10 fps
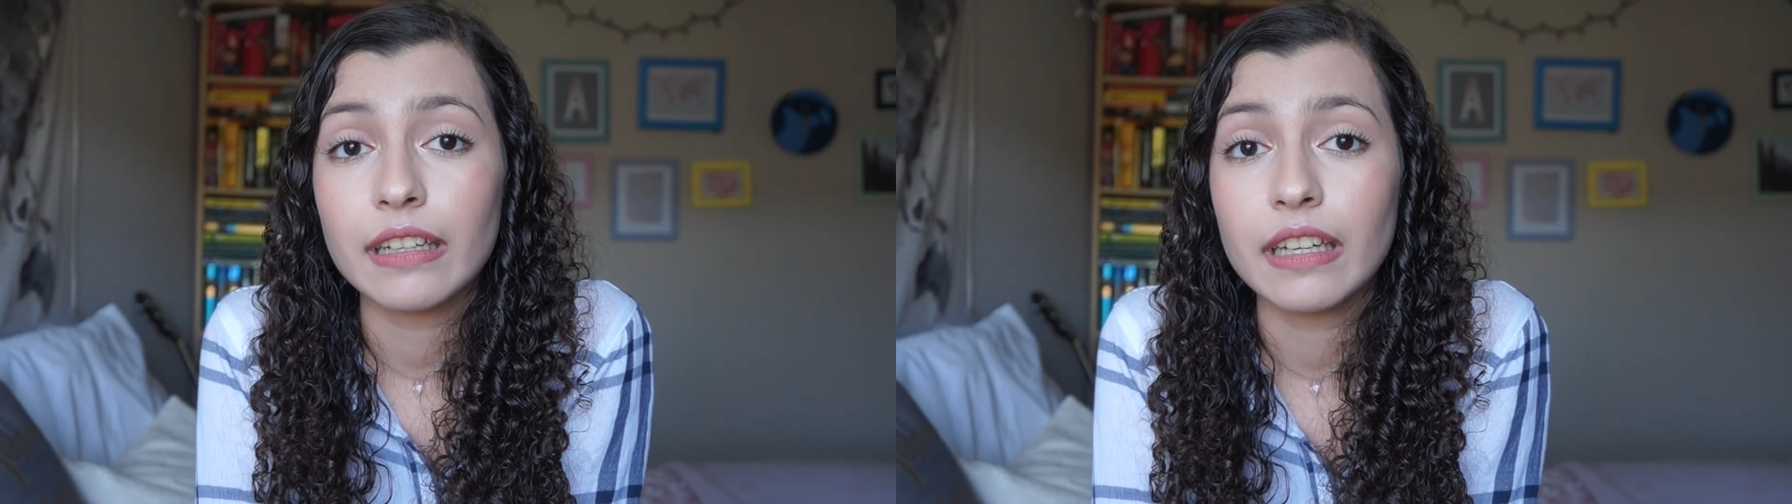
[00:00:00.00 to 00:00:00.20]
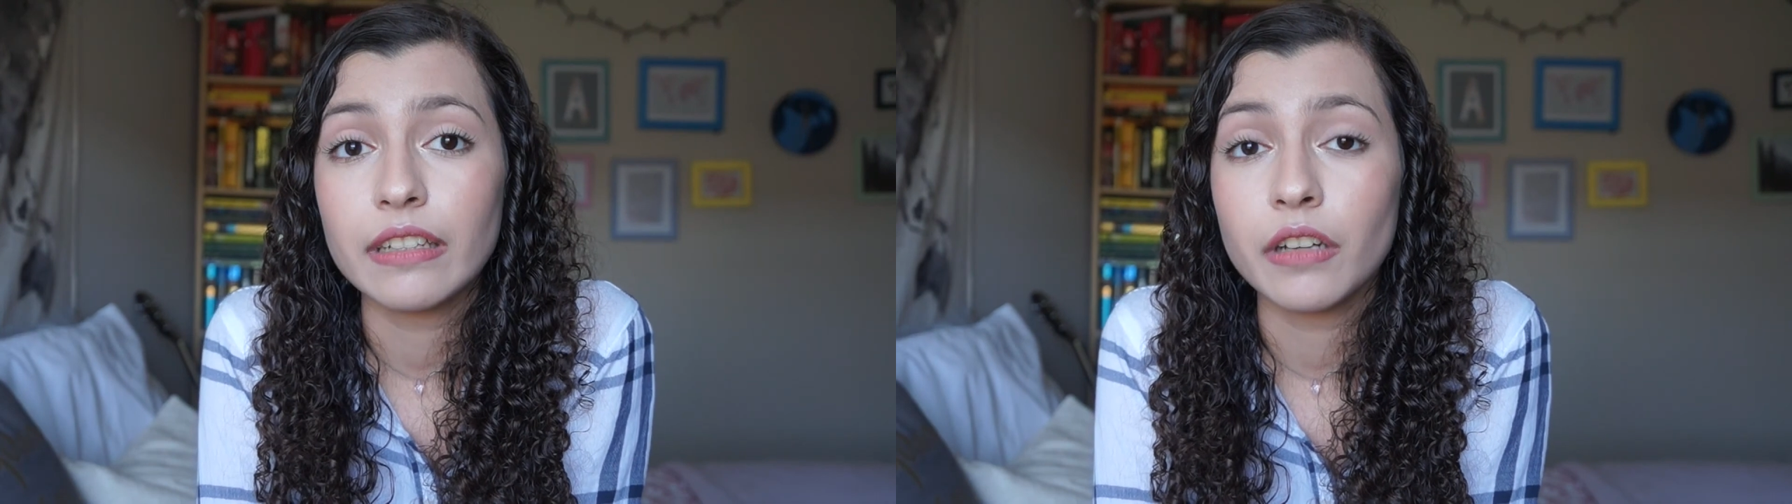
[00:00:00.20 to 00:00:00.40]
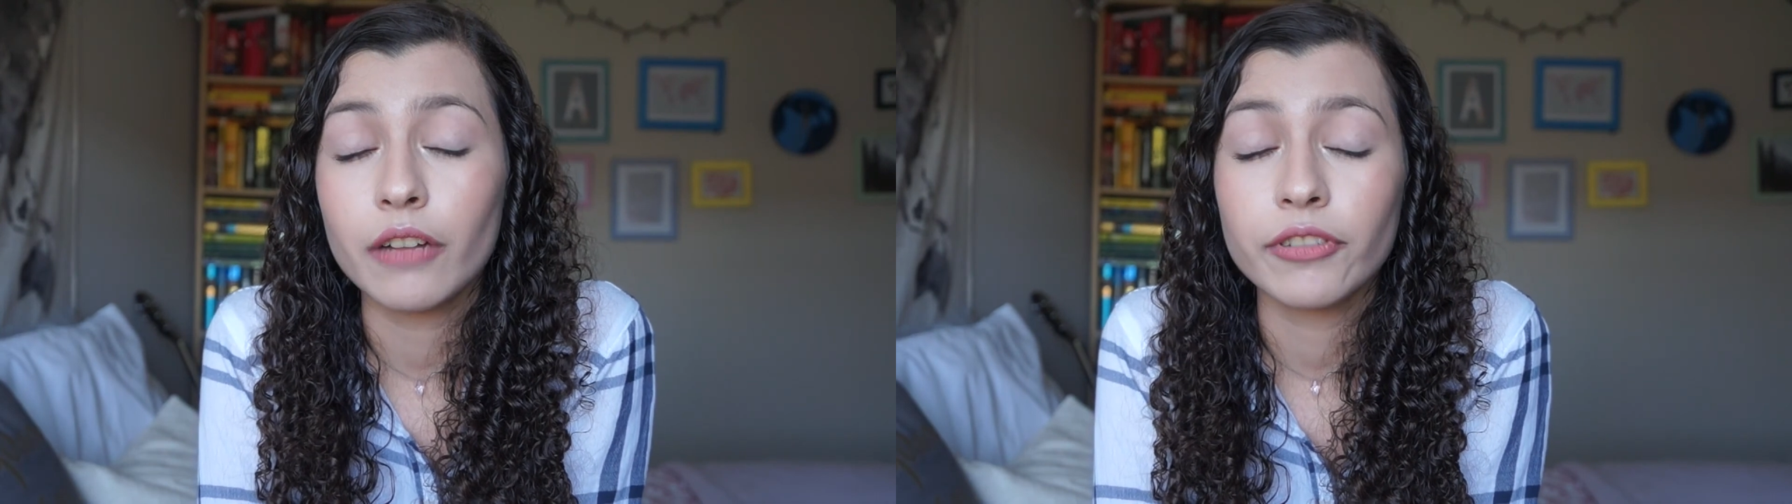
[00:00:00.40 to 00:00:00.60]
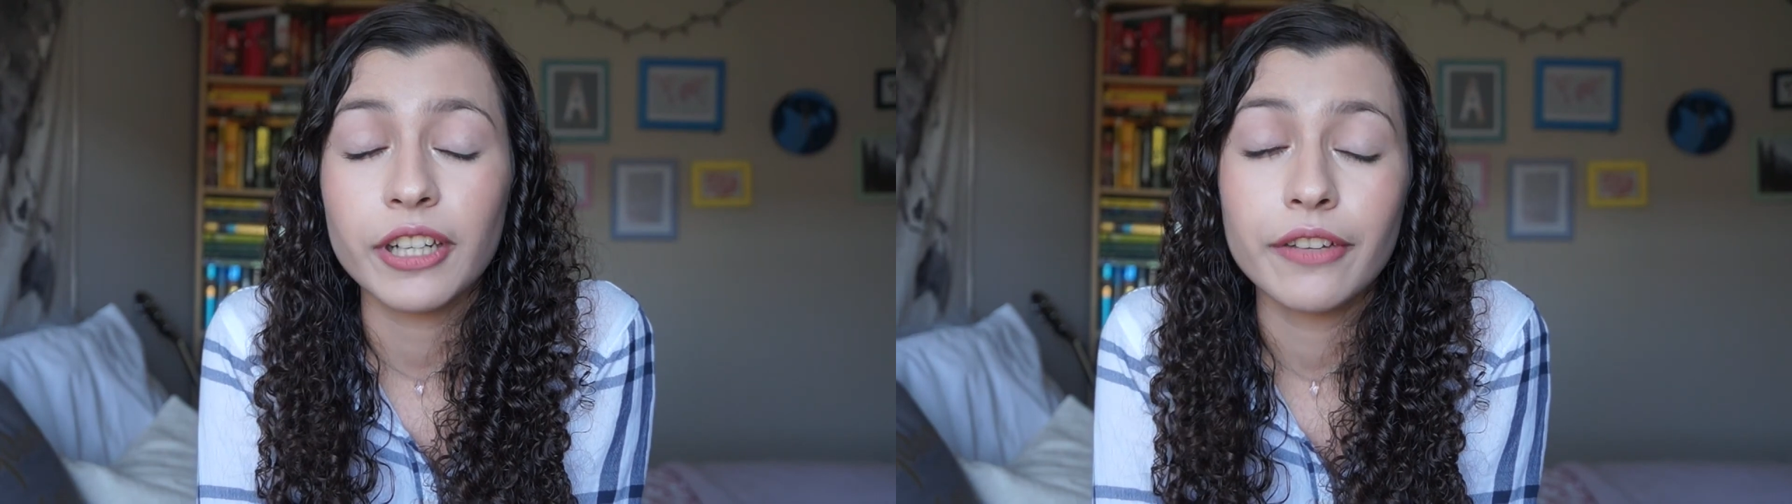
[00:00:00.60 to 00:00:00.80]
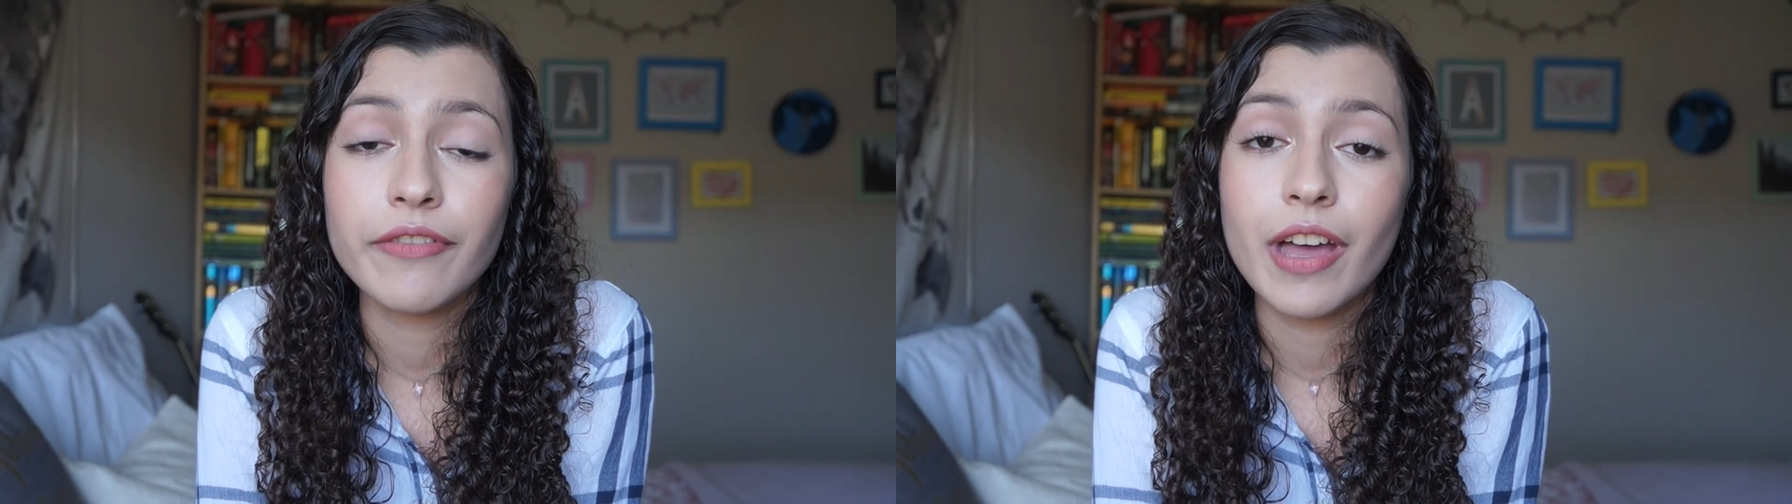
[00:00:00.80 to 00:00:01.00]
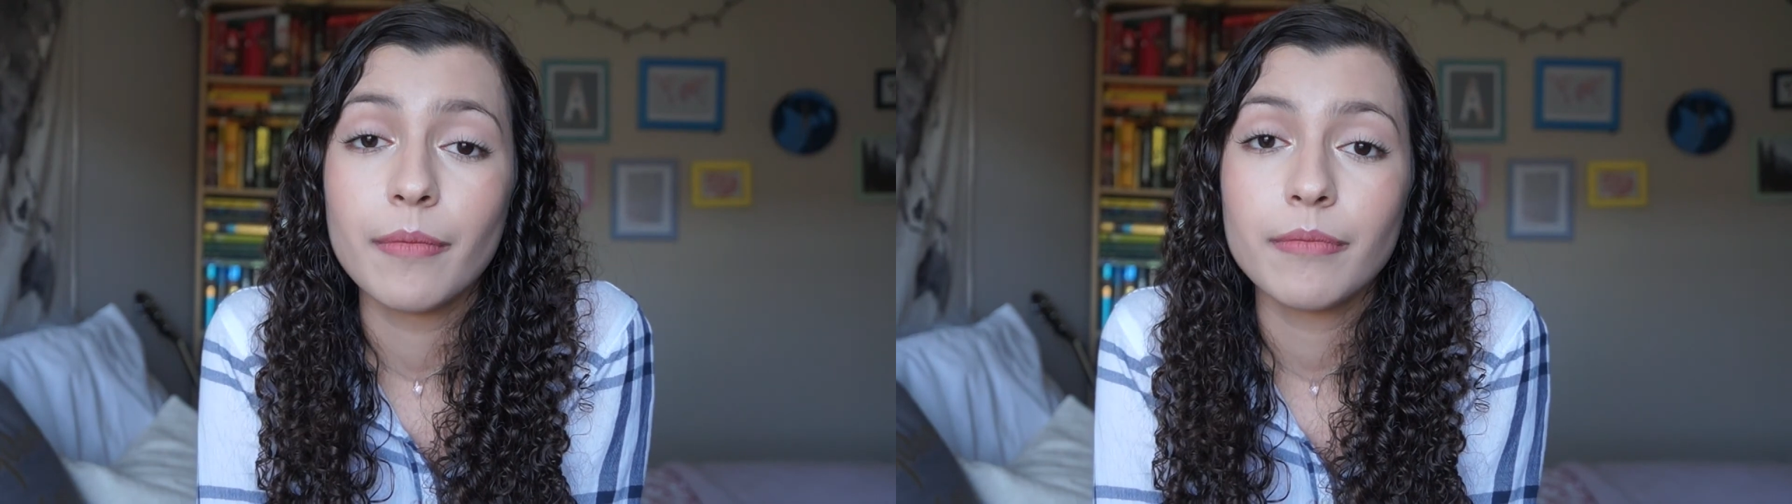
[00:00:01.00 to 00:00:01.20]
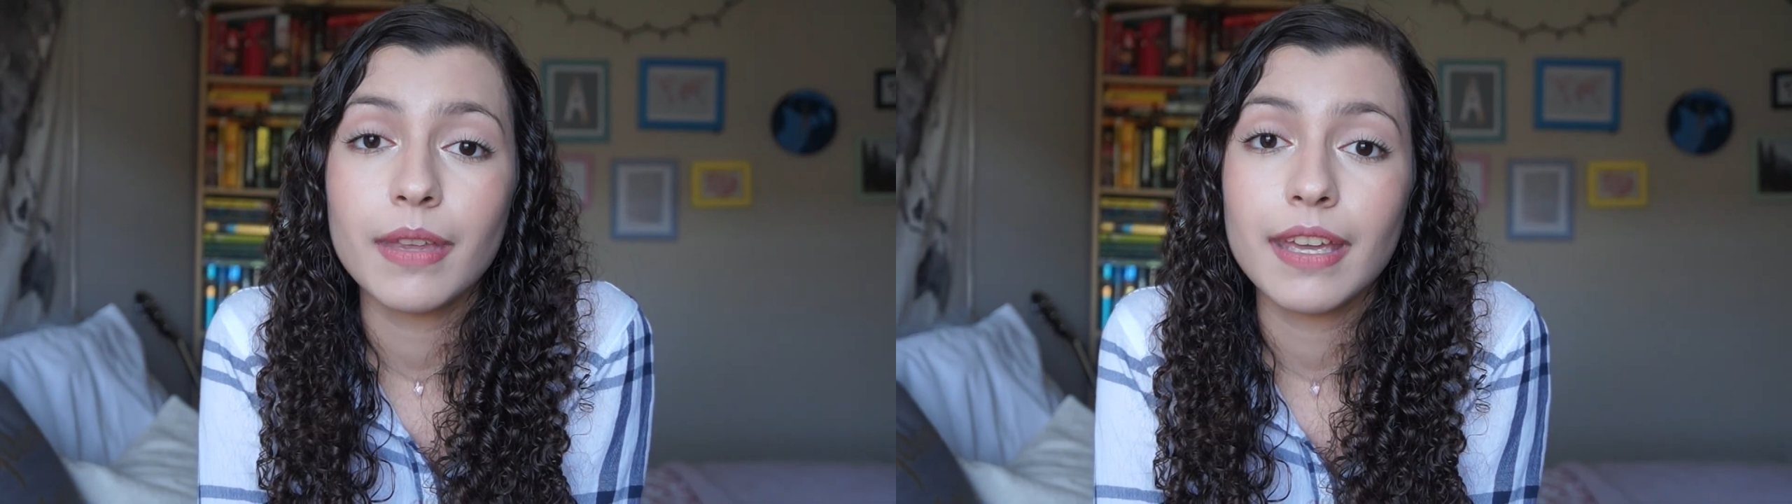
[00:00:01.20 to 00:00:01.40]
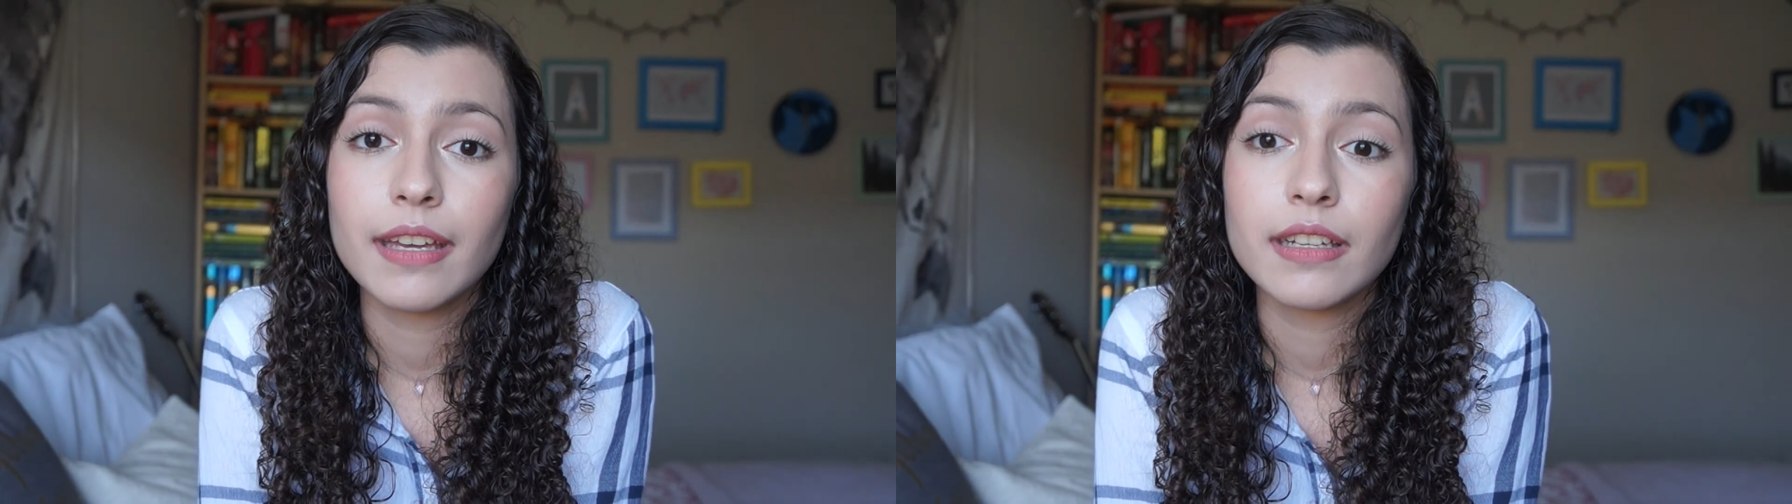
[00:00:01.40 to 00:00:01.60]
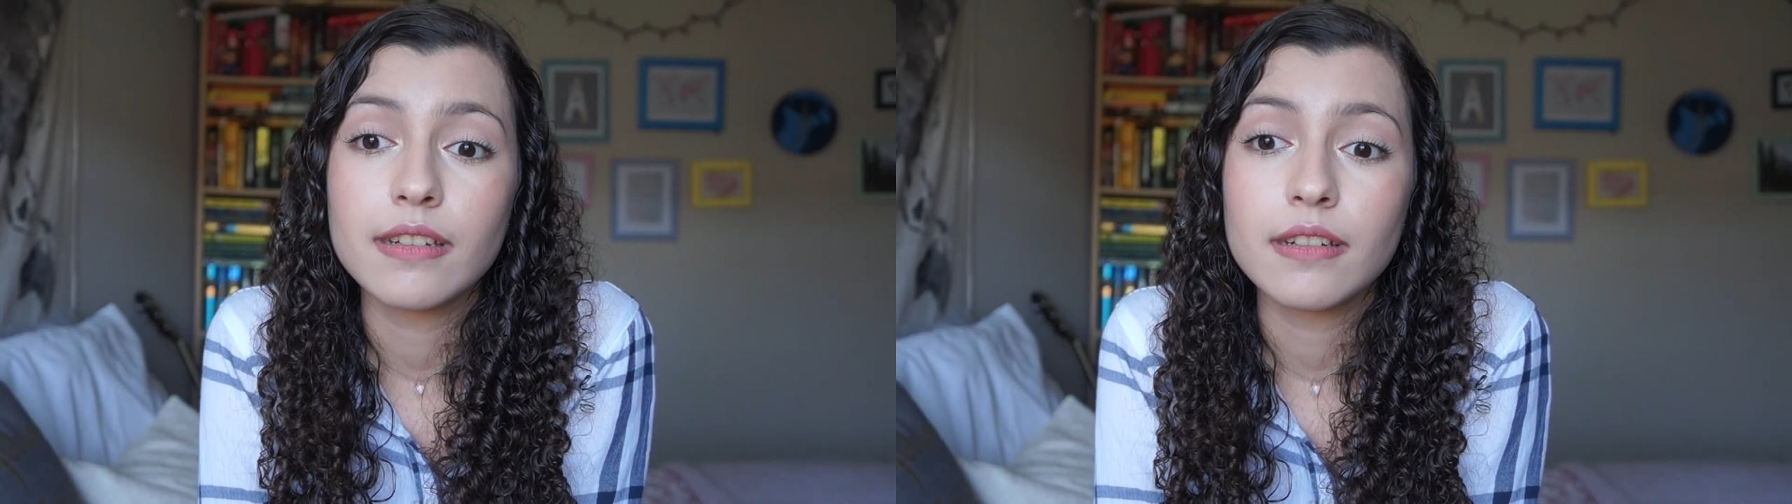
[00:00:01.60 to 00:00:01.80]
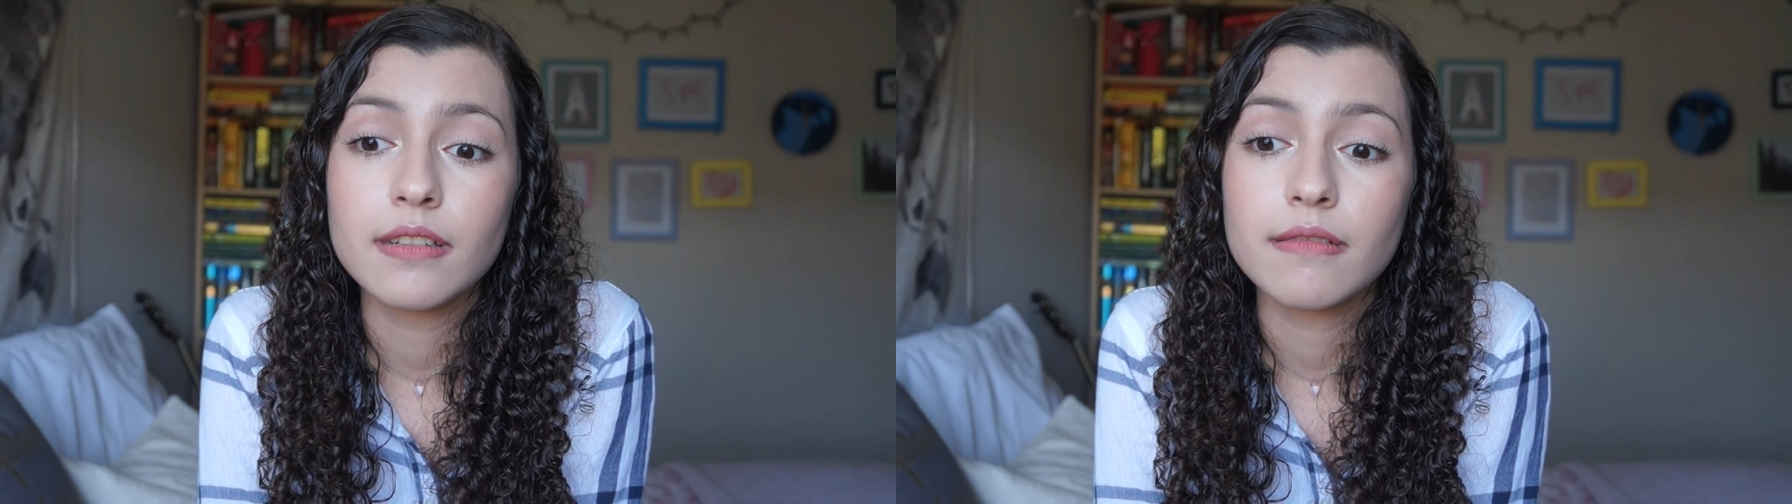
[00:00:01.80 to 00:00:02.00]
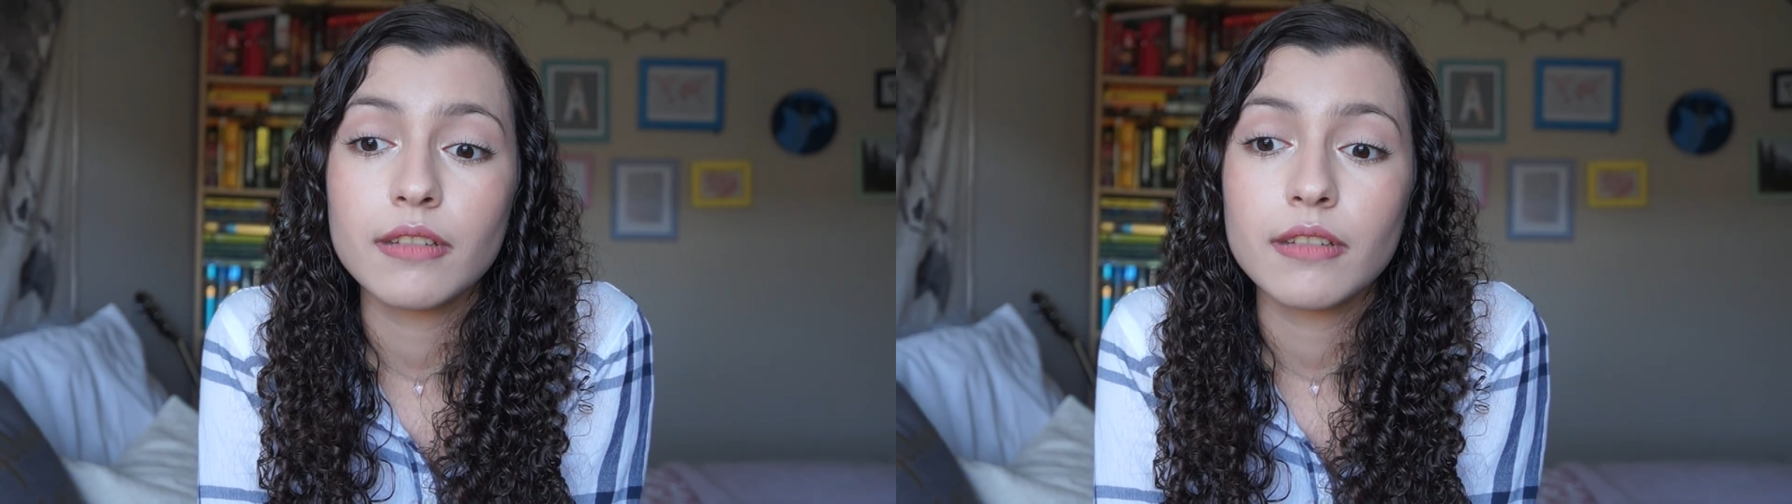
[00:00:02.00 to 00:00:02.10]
and not forgive them and